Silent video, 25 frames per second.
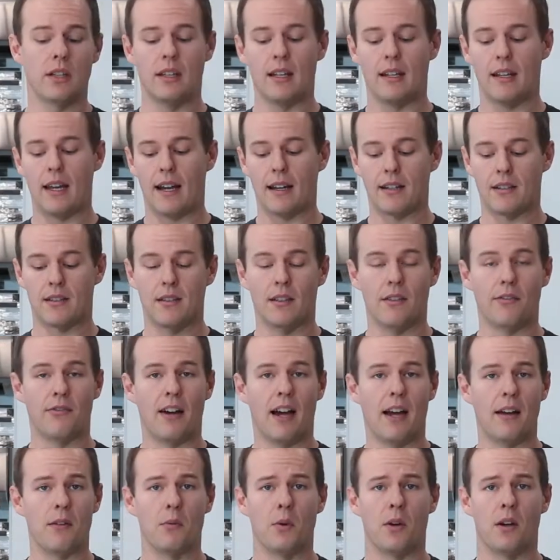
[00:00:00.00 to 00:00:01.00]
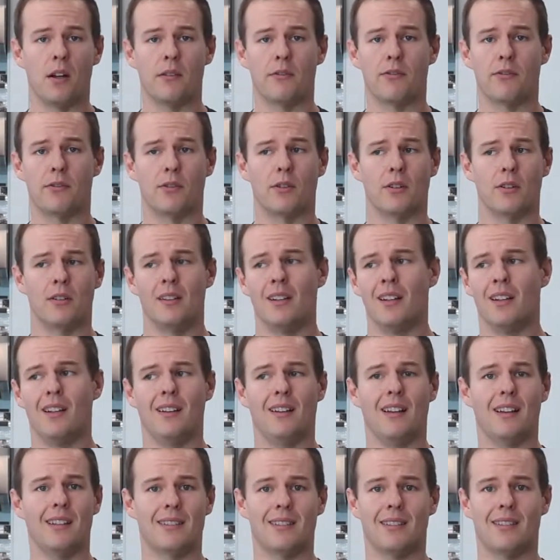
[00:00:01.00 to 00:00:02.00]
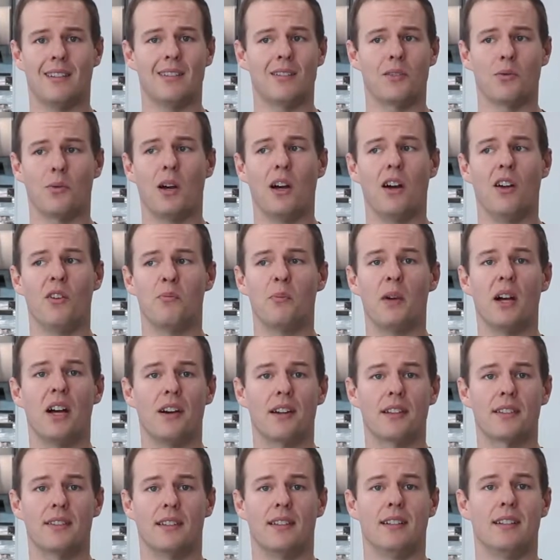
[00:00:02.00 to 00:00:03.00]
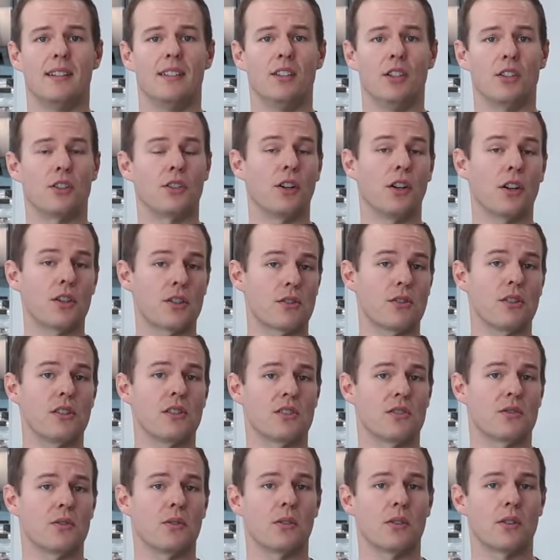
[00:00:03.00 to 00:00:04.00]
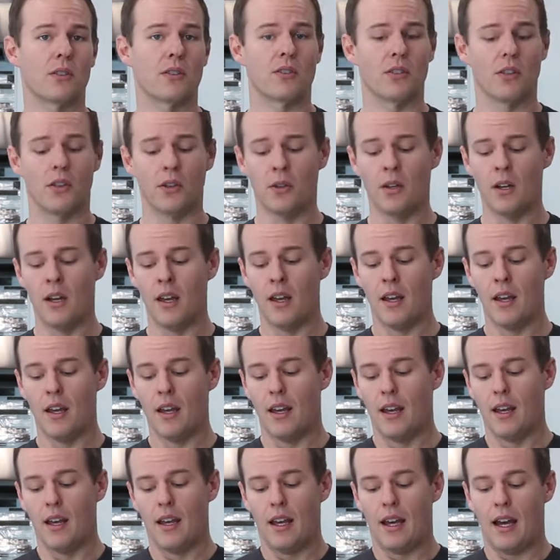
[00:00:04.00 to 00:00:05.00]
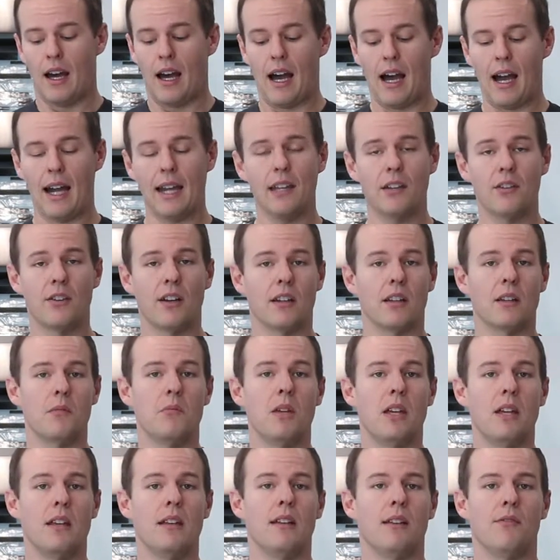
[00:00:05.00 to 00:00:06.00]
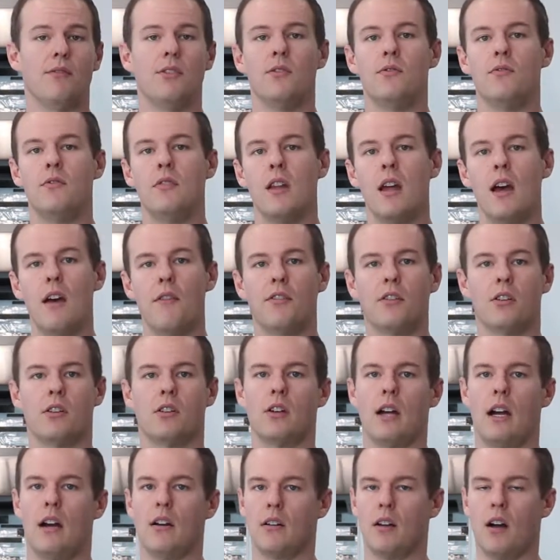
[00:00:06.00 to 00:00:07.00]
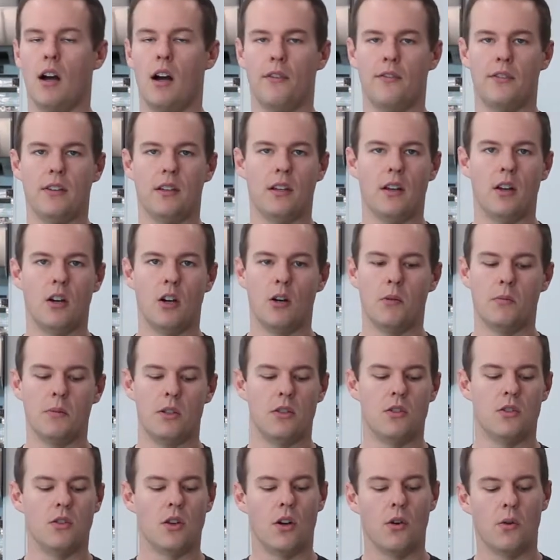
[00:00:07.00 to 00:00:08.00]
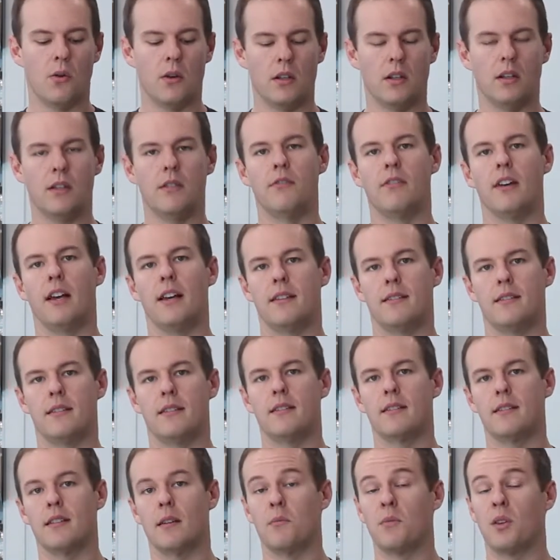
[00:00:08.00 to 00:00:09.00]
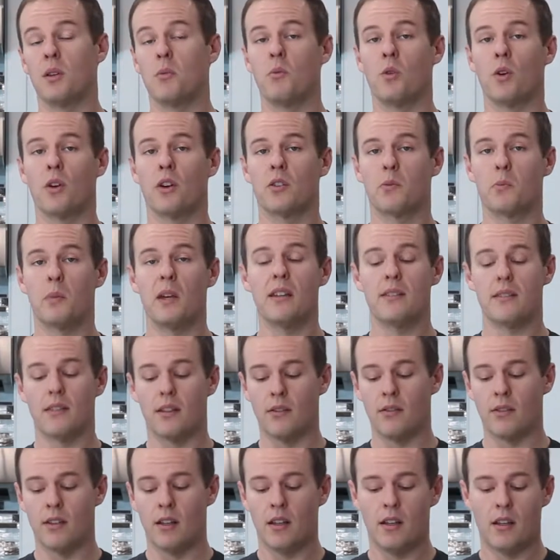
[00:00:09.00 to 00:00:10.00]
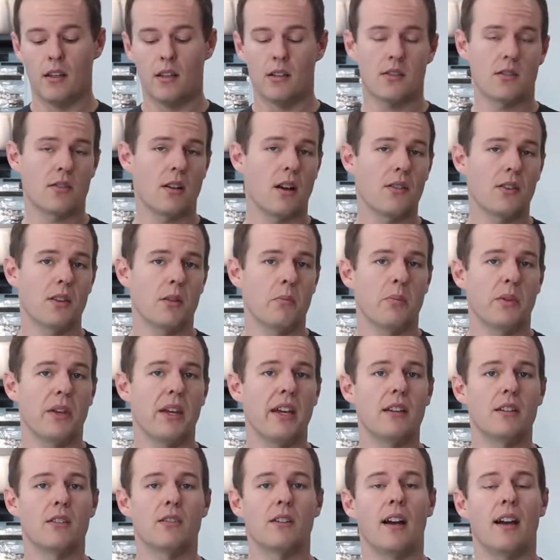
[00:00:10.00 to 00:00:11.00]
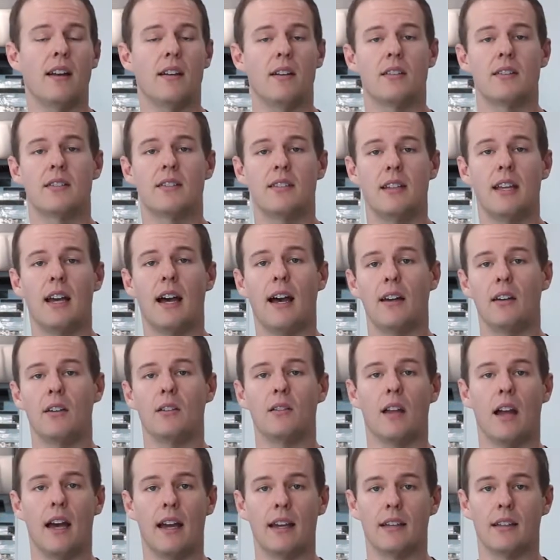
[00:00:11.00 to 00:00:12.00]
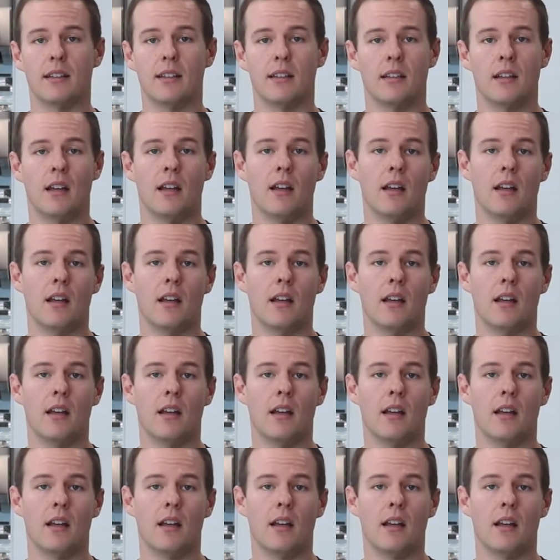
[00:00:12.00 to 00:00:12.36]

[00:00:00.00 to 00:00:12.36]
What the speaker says: can actually find one for less than 12 bucks at your grocery store. So highly recommend, if you've never ground coffee at home, you don't want to invest in something more expensive, start with a blade grinder, see how you like it.